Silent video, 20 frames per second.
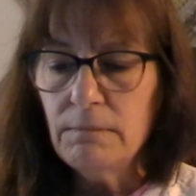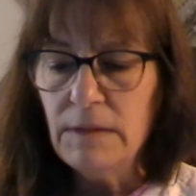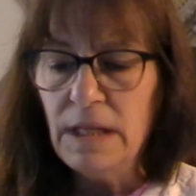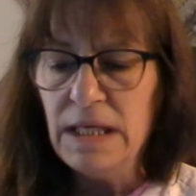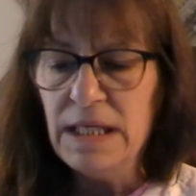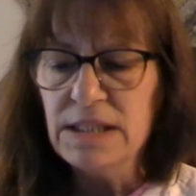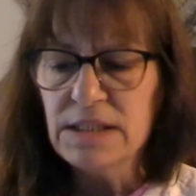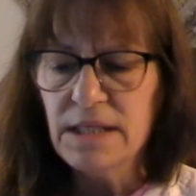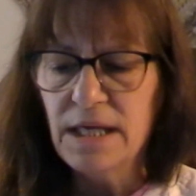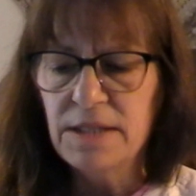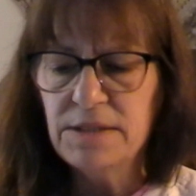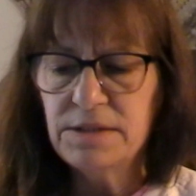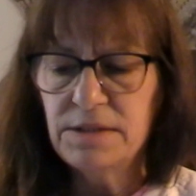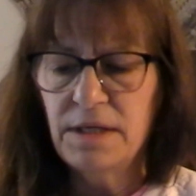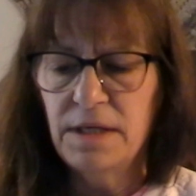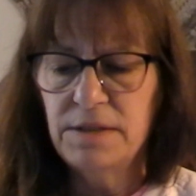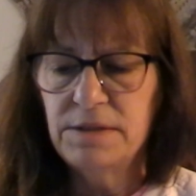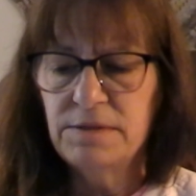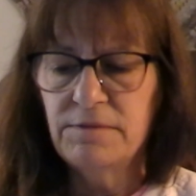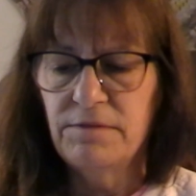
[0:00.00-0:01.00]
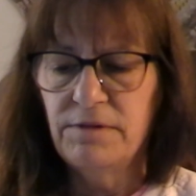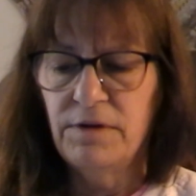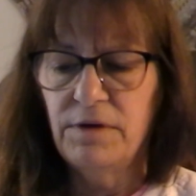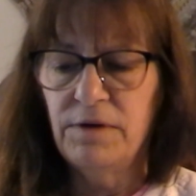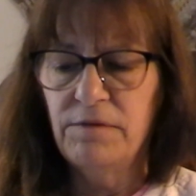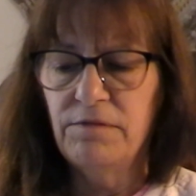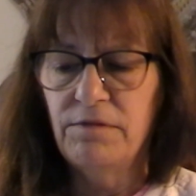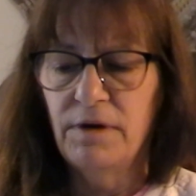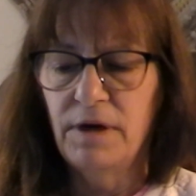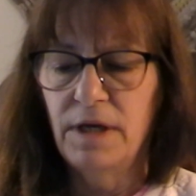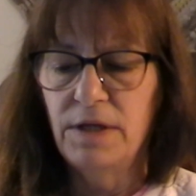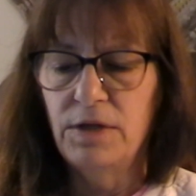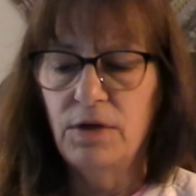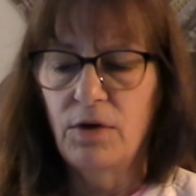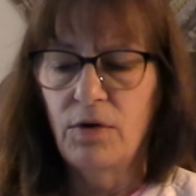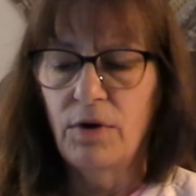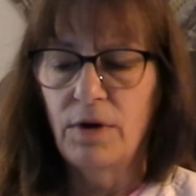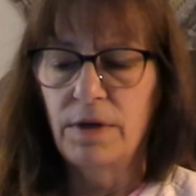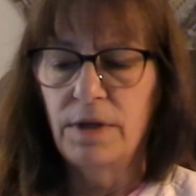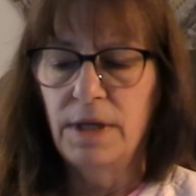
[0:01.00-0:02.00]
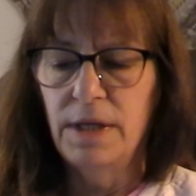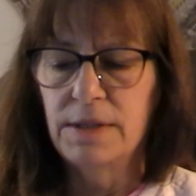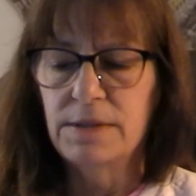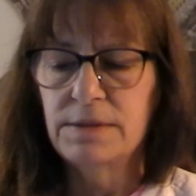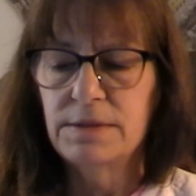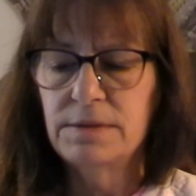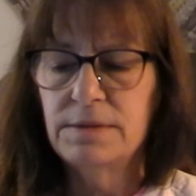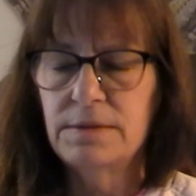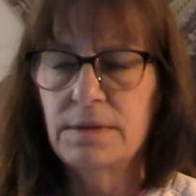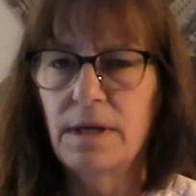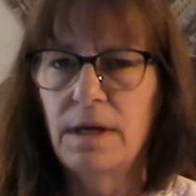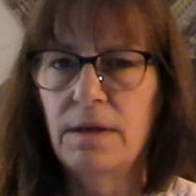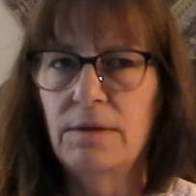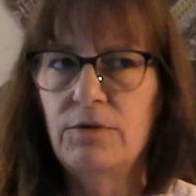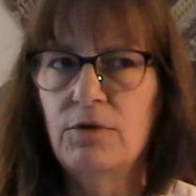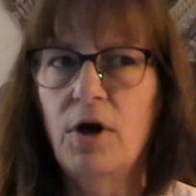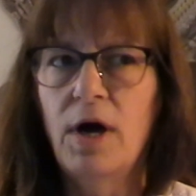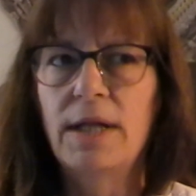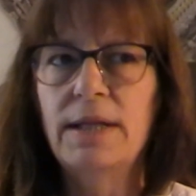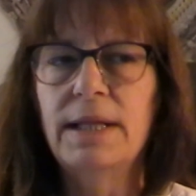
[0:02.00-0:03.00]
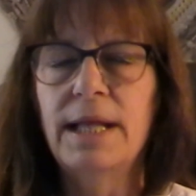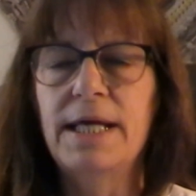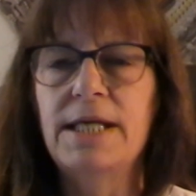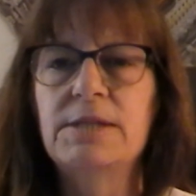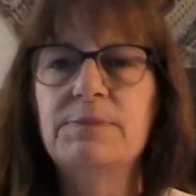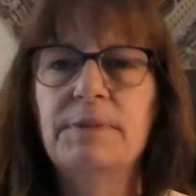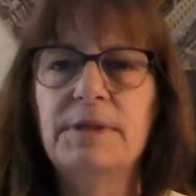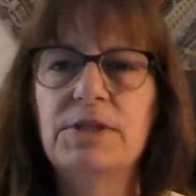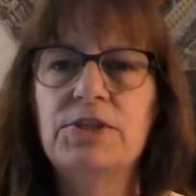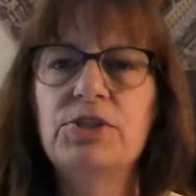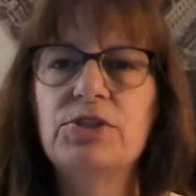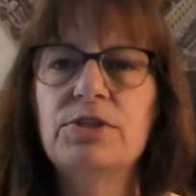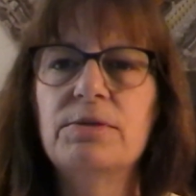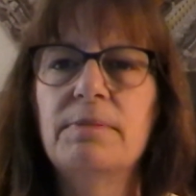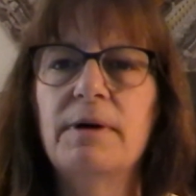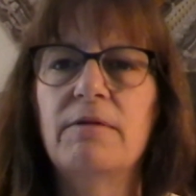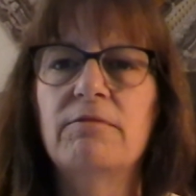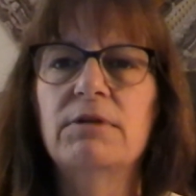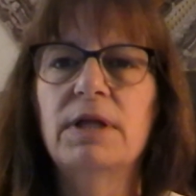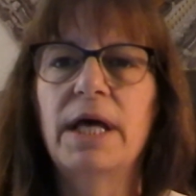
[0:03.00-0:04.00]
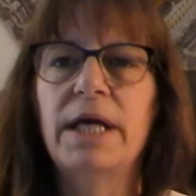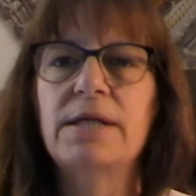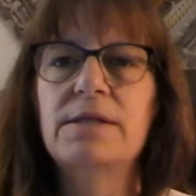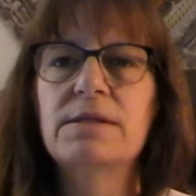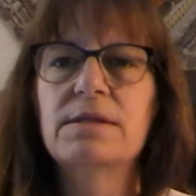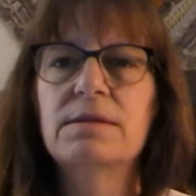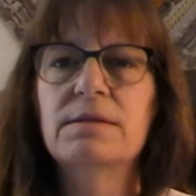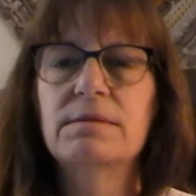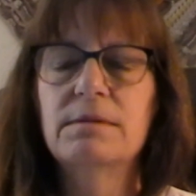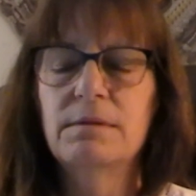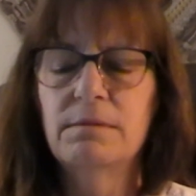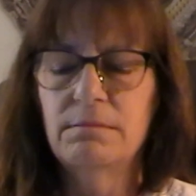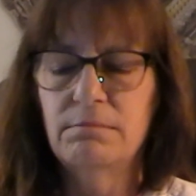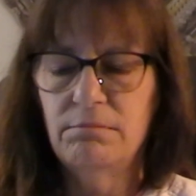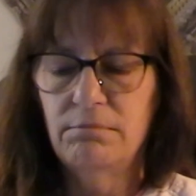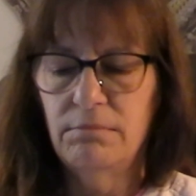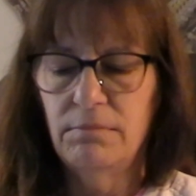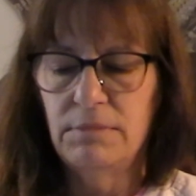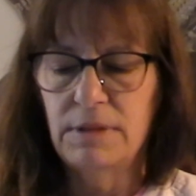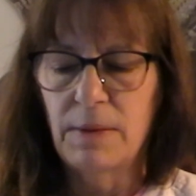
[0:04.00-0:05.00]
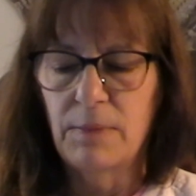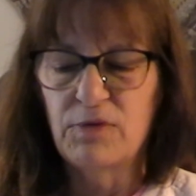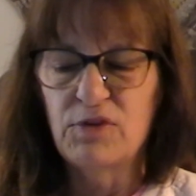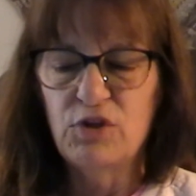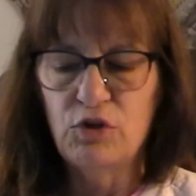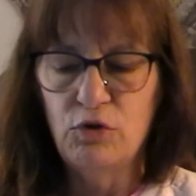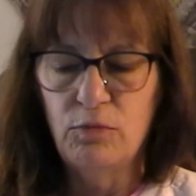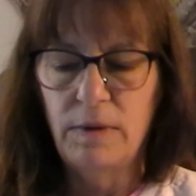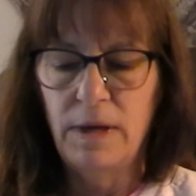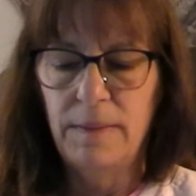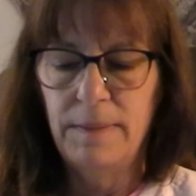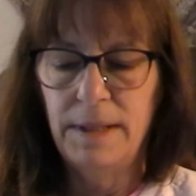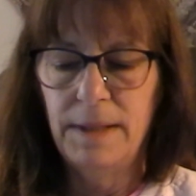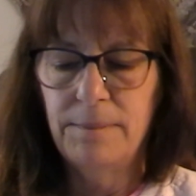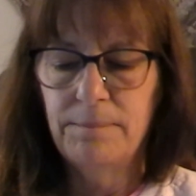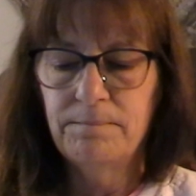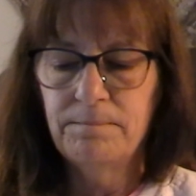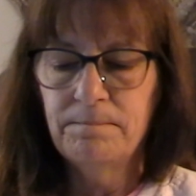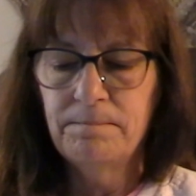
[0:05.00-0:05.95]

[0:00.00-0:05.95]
It's a very fine yarn. It's not lace, but it's just above lace, number 2 maybe.